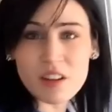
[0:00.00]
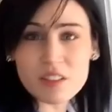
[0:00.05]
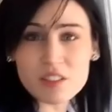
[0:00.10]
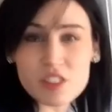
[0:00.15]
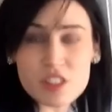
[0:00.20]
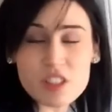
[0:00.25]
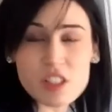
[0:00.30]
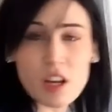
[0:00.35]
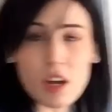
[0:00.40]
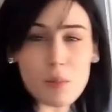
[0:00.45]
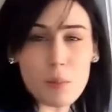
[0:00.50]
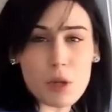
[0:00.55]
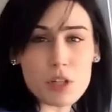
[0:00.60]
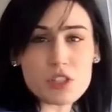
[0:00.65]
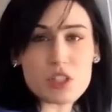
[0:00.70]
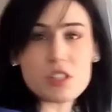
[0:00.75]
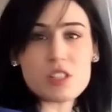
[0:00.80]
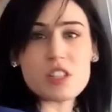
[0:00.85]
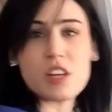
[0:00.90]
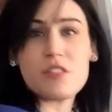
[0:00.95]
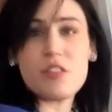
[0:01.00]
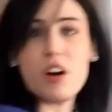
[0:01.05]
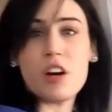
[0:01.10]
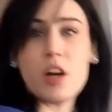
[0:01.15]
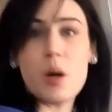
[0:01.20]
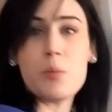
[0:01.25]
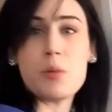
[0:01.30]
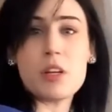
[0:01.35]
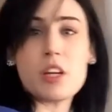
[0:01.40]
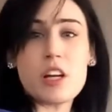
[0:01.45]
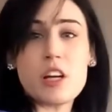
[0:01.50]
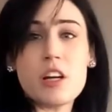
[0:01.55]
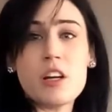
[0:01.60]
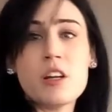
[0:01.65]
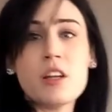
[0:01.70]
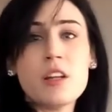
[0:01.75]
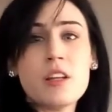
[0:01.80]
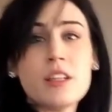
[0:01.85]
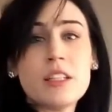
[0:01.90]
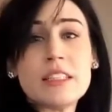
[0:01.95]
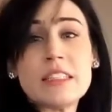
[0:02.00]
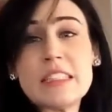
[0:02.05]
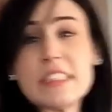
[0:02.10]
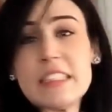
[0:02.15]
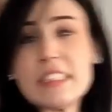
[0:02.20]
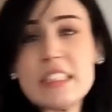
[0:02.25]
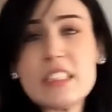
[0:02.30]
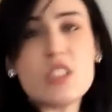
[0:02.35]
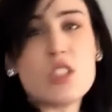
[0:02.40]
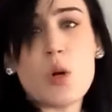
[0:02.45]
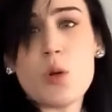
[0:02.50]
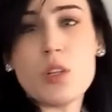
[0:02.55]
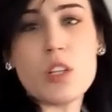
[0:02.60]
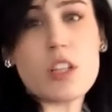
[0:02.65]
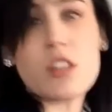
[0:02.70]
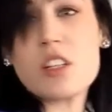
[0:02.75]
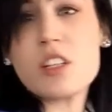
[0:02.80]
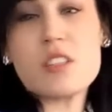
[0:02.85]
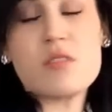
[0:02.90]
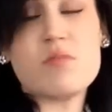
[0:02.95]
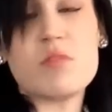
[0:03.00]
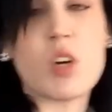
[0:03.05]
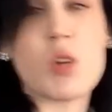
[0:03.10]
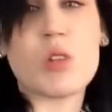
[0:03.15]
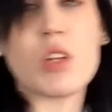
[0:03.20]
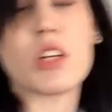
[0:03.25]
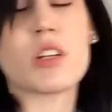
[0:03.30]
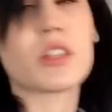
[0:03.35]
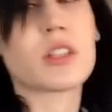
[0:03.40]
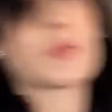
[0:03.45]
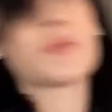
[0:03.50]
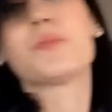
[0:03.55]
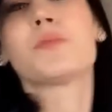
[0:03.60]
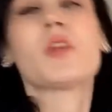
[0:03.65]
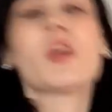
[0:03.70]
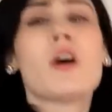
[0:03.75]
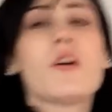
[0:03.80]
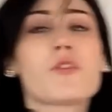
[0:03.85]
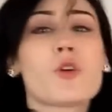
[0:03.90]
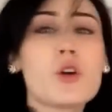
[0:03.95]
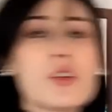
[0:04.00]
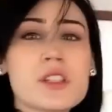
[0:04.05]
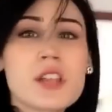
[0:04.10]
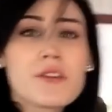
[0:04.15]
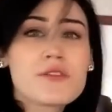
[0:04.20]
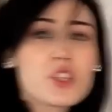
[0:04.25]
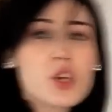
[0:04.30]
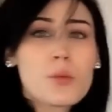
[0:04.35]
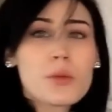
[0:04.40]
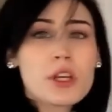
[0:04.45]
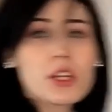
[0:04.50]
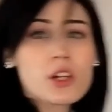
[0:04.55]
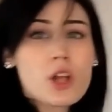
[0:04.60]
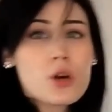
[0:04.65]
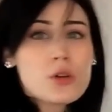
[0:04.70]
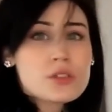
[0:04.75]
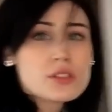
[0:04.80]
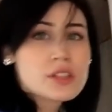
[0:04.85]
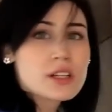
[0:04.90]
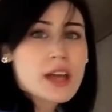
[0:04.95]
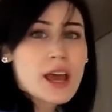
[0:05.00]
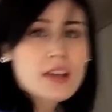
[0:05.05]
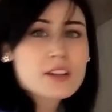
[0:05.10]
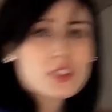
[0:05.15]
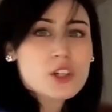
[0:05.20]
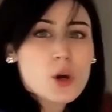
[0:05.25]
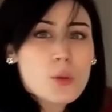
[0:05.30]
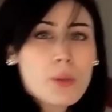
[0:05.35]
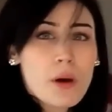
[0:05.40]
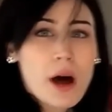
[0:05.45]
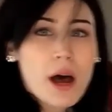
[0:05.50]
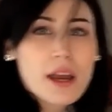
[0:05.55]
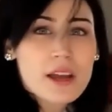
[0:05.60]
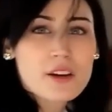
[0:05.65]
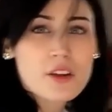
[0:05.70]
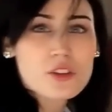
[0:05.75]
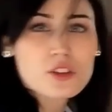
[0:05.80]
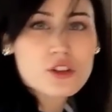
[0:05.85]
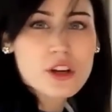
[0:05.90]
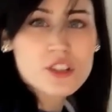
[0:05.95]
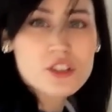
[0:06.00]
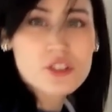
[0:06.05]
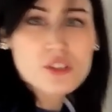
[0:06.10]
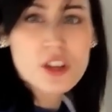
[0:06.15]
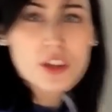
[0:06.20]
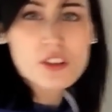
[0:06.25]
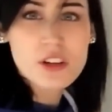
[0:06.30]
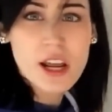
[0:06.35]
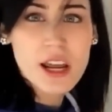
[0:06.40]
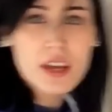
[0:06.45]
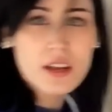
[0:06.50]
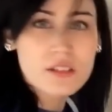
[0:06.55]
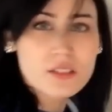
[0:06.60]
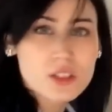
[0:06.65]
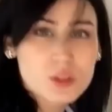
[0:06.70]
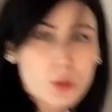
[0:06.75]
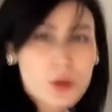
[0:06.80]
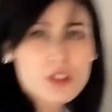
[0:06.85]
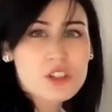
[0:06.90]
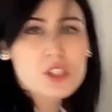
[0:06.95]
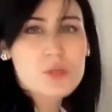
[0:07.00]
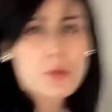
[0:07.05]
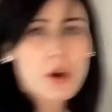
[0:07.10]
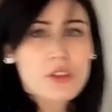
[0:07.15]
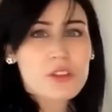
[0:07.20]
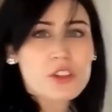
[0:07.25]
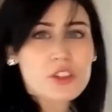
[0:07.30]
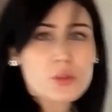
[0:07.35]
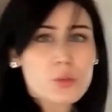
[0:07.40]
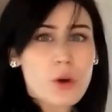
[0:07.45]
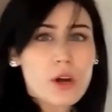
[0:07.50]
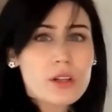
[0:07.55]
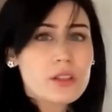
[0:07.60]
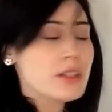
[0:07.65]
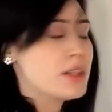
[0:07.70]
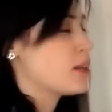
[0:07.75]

Just a bunch of stuff hung up in here. Don't look. Of course, I have so many clothes that I had to go buy another dresser the other day, so I just bought this one.